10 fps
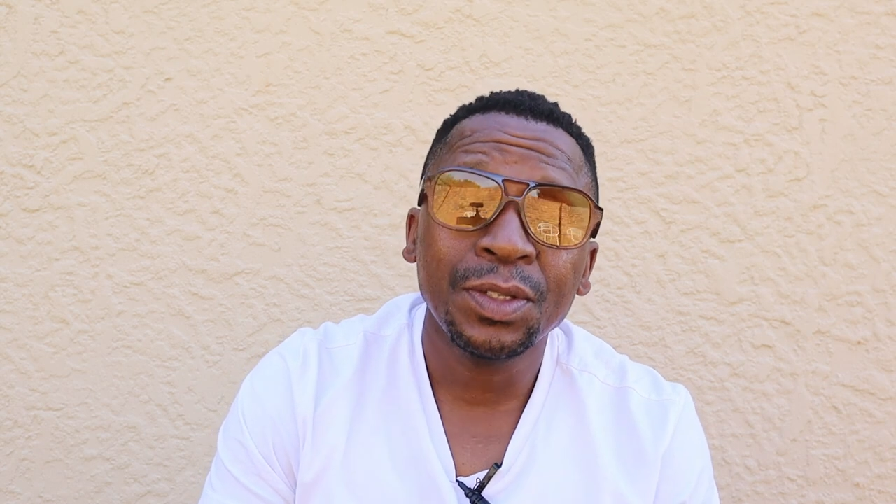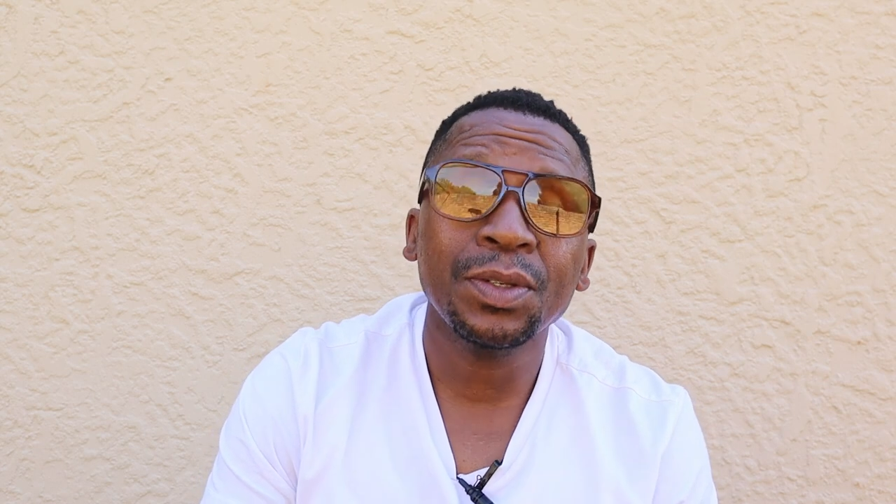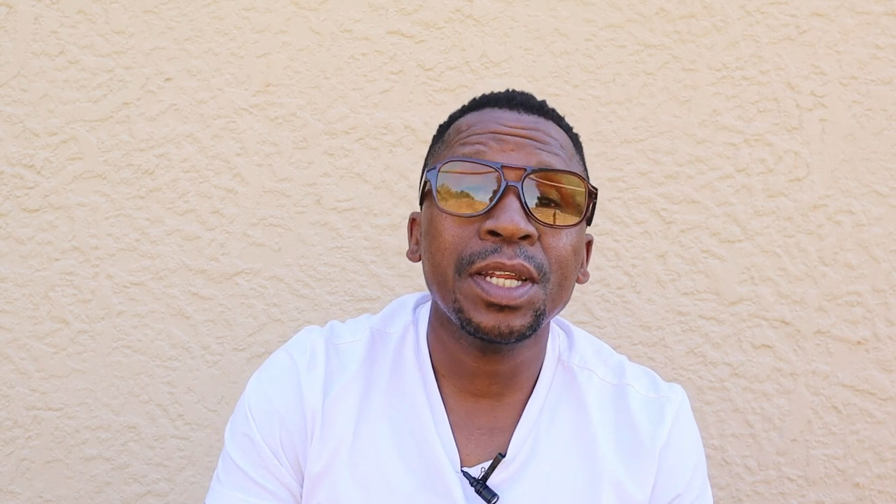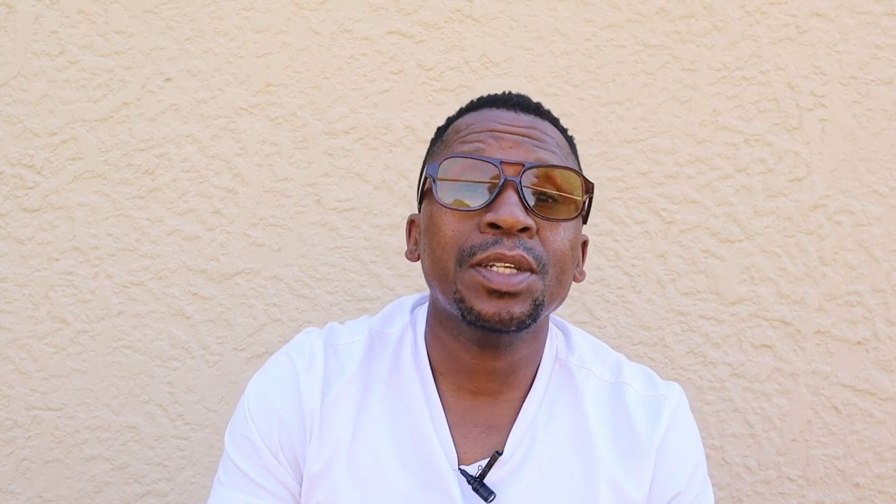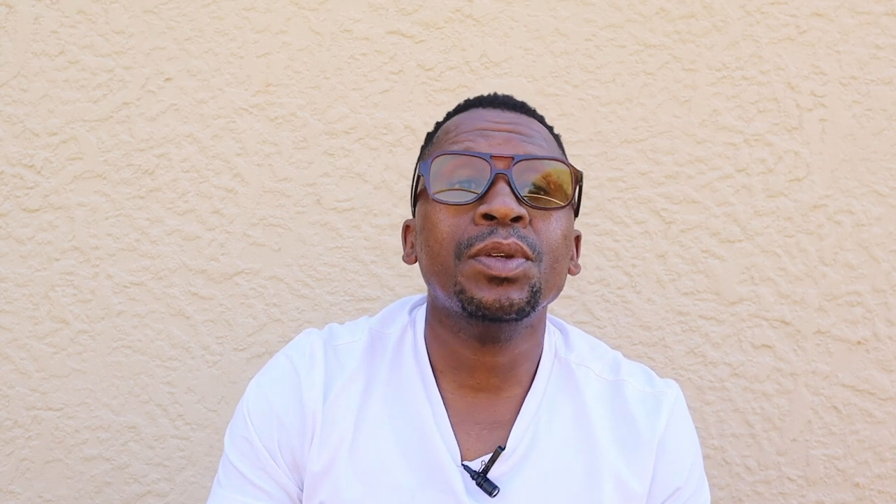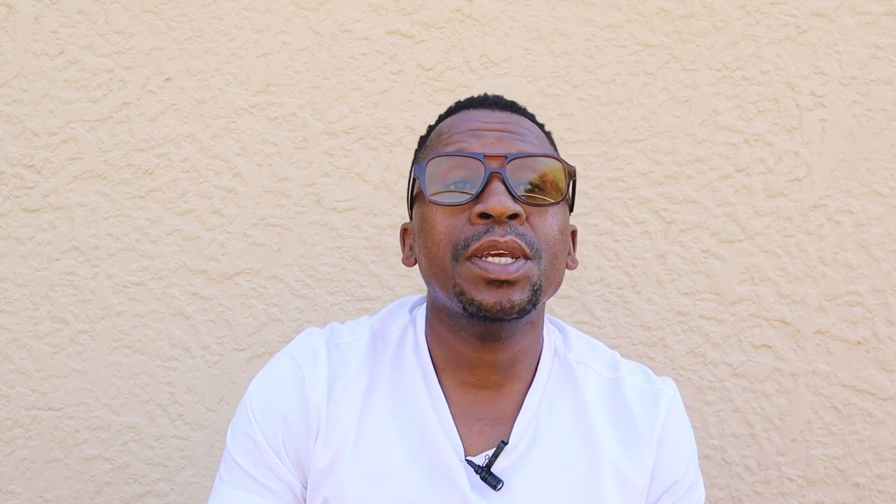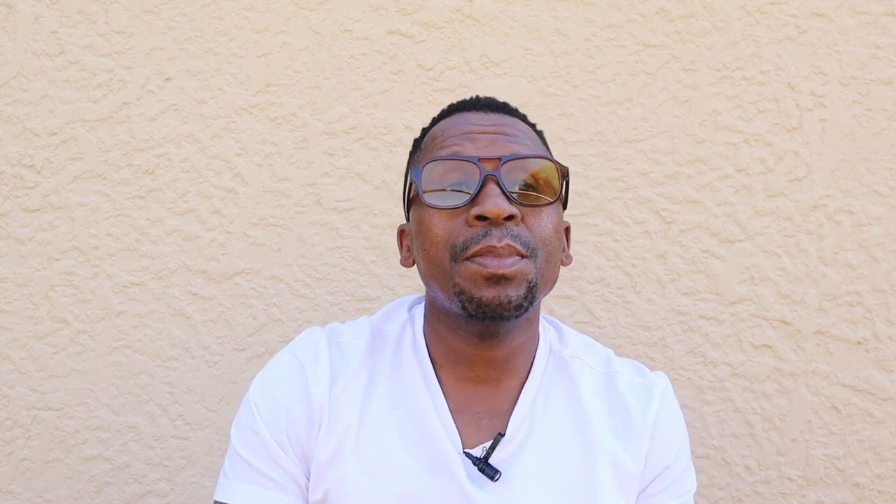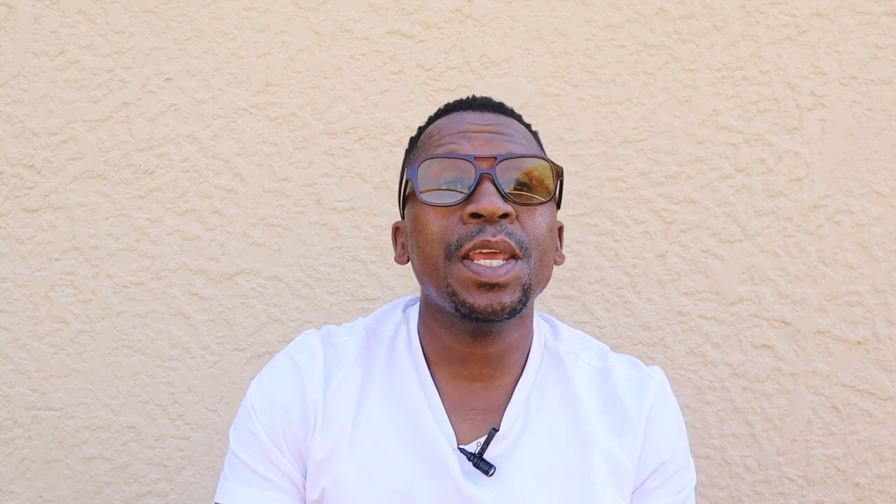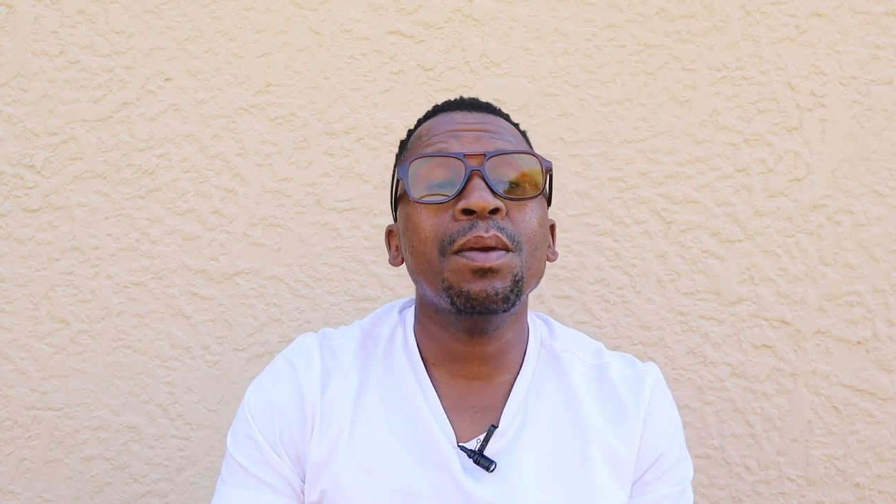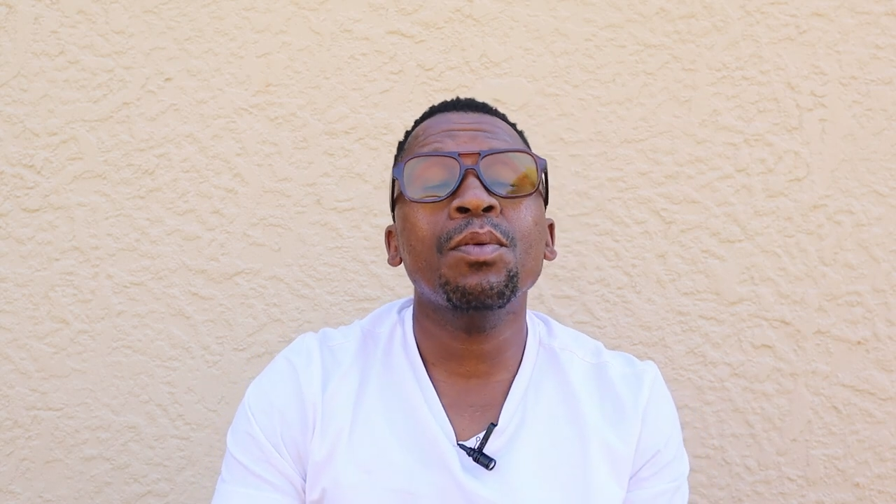so that you
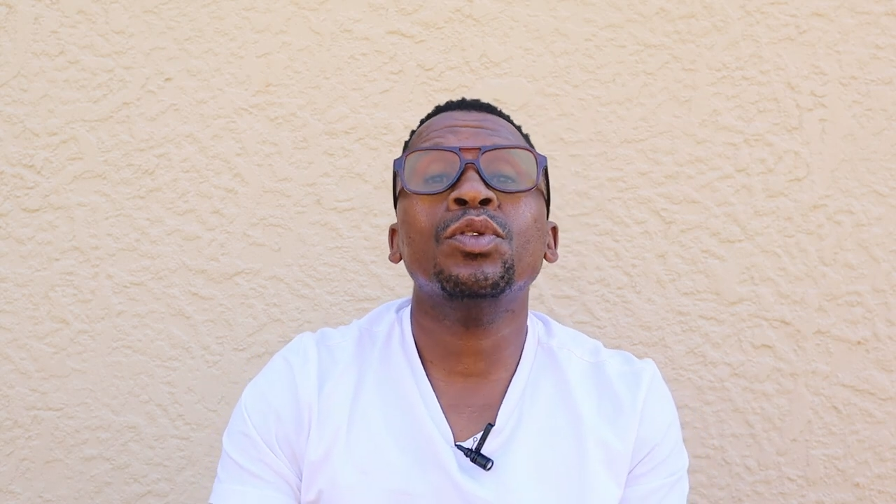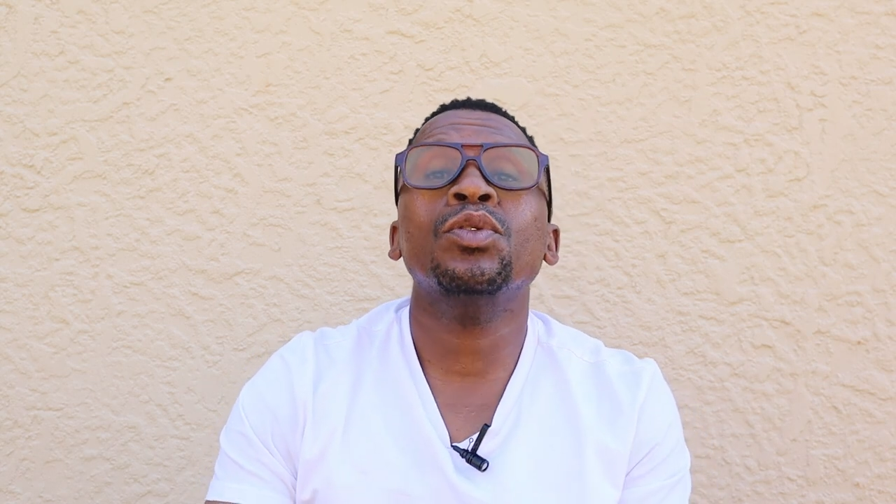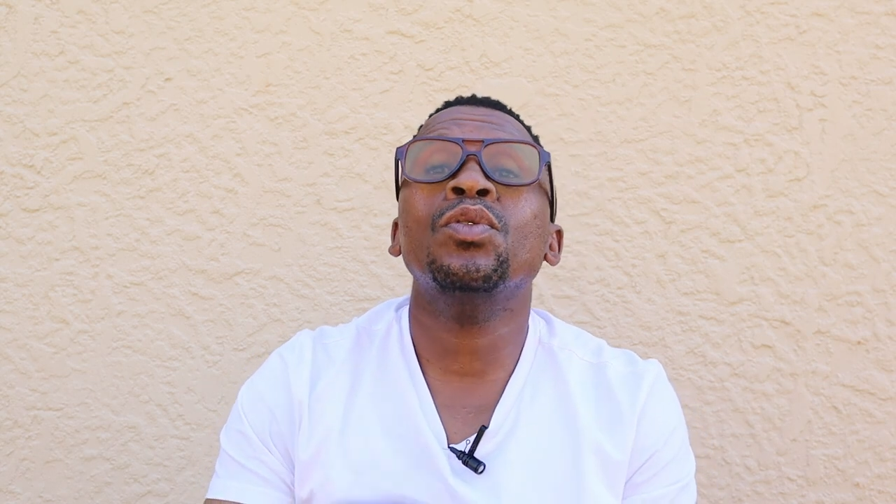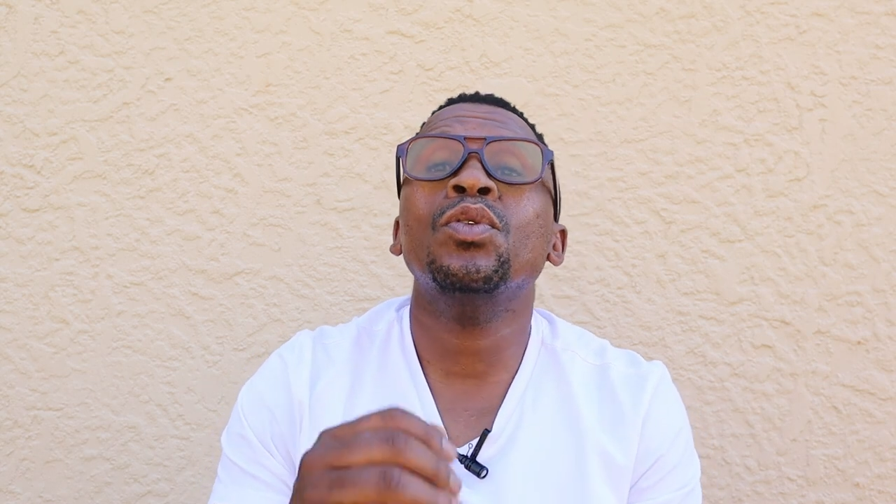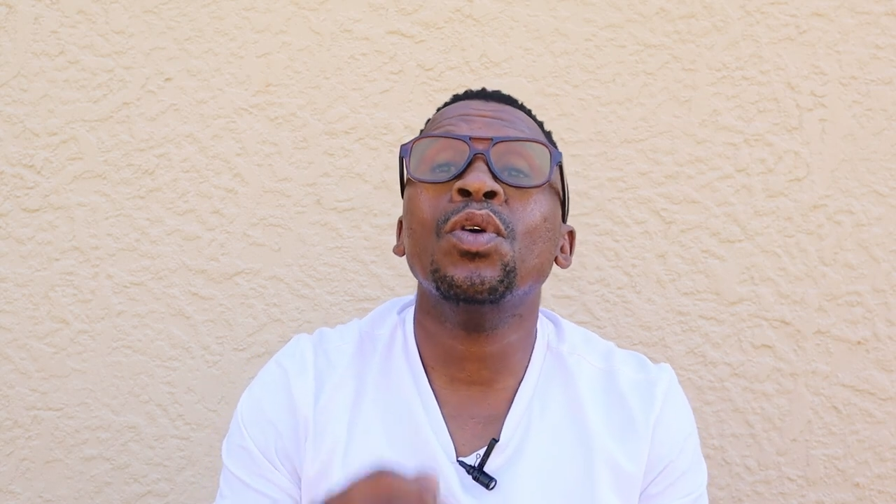can be able to